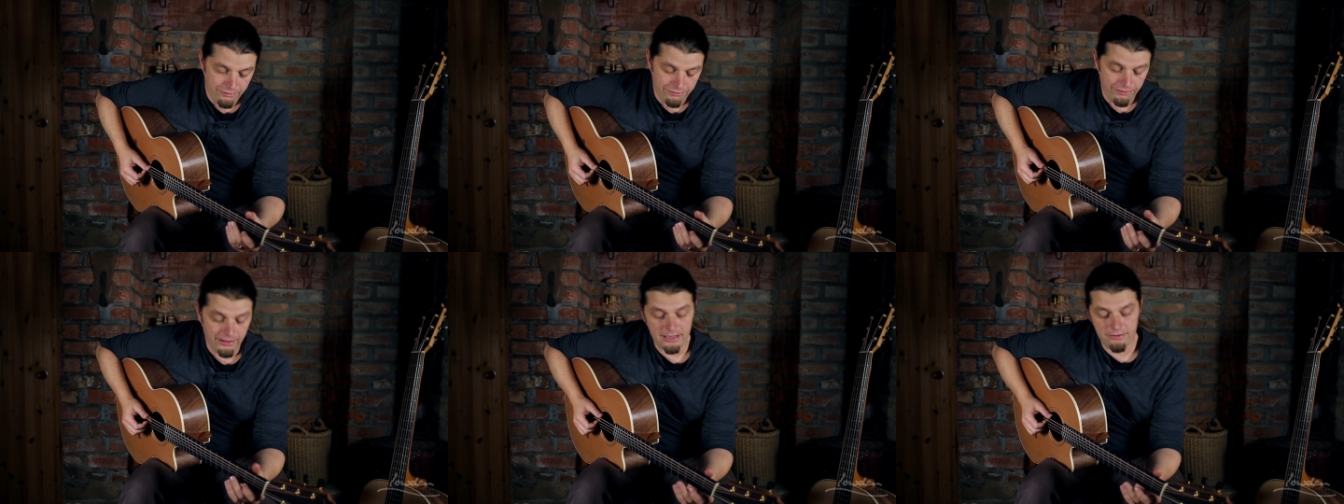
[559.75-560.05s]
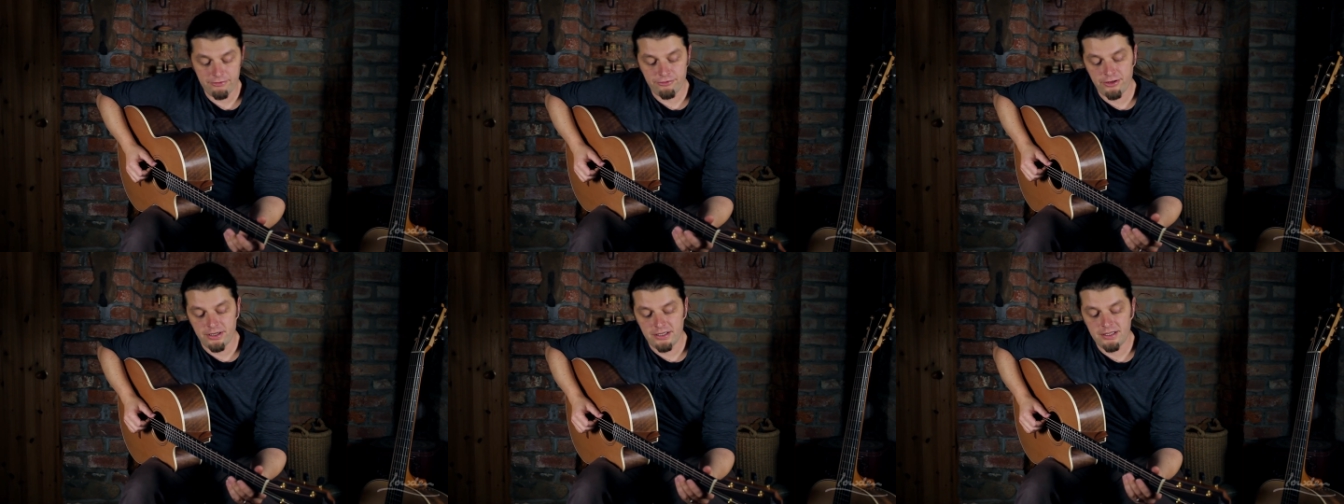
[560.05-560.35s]

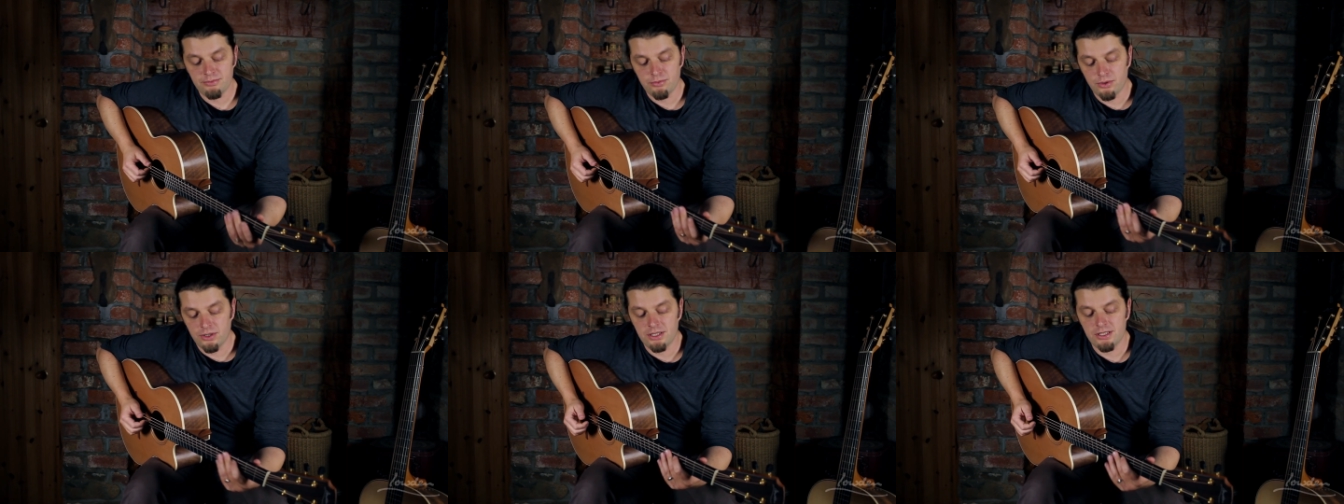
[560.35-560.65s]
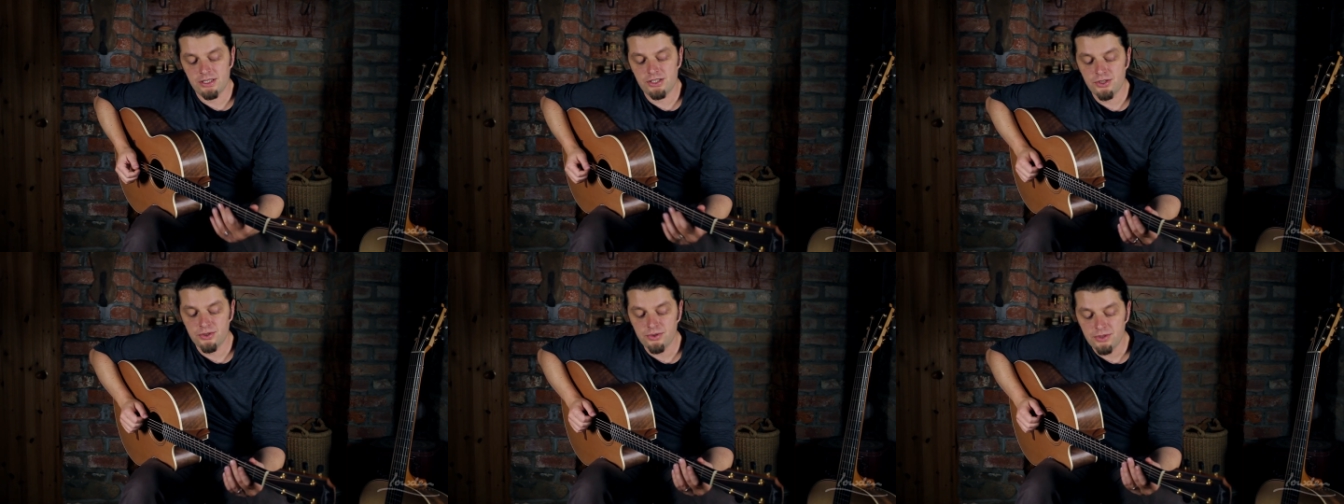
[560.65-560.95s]
fan fret. One
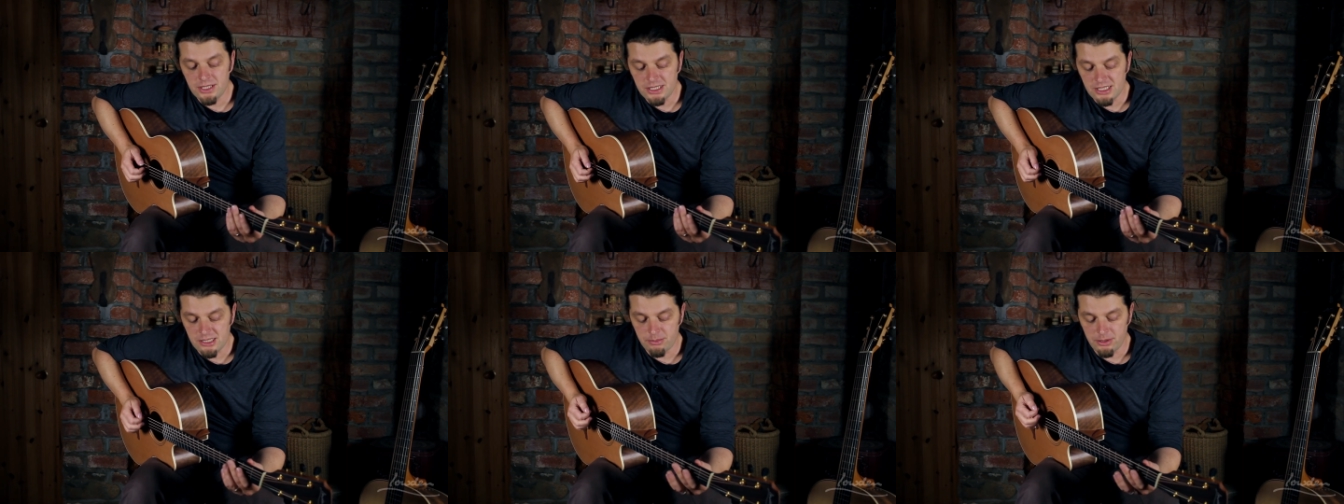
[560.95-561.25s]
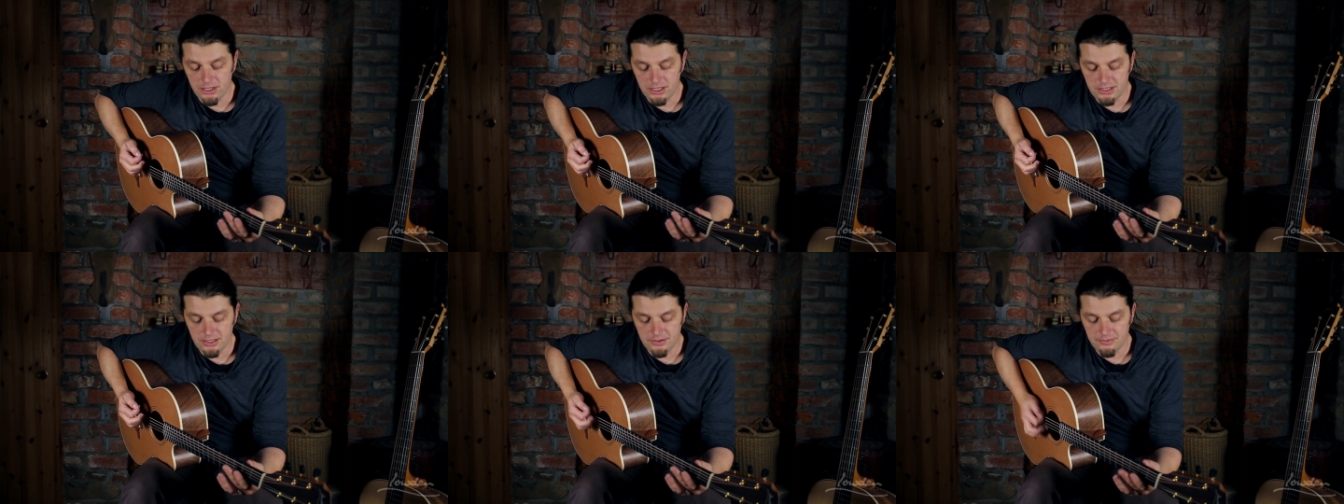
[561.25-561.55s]
is tuning
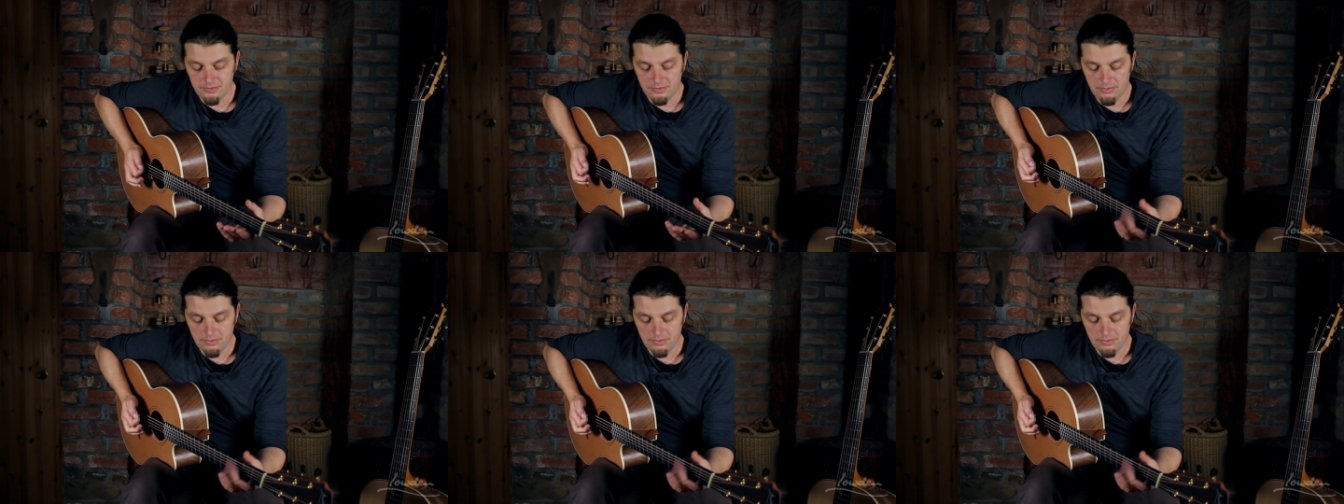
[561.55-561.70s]
stability,